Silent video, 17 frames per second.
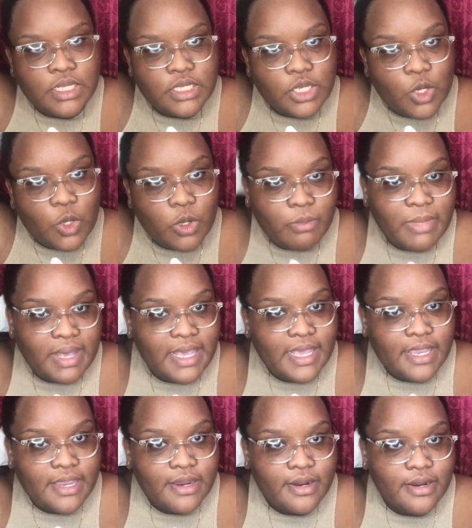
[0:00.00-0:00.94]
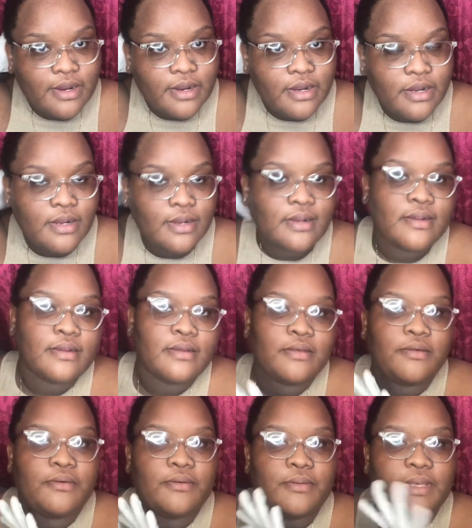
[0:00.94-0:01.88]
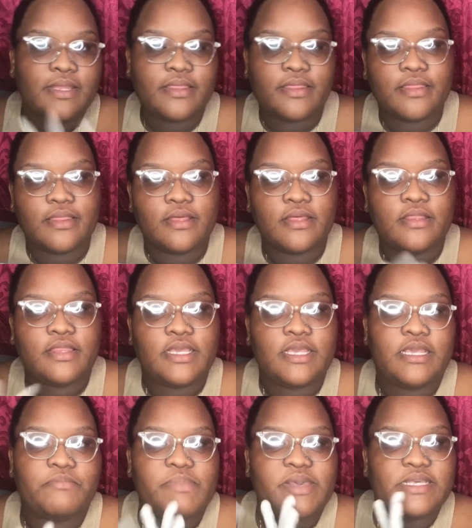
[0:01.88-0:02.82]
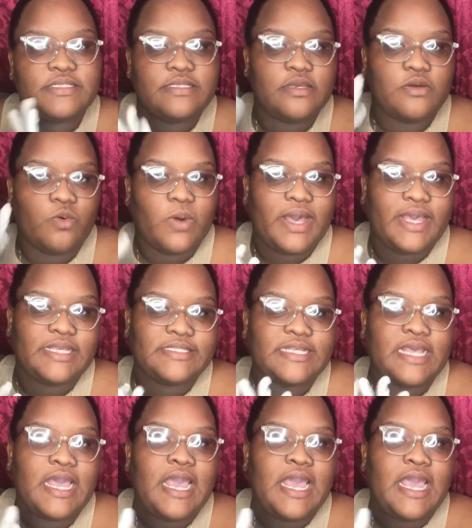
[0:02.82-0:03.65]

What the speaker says: coat my hair with the basic white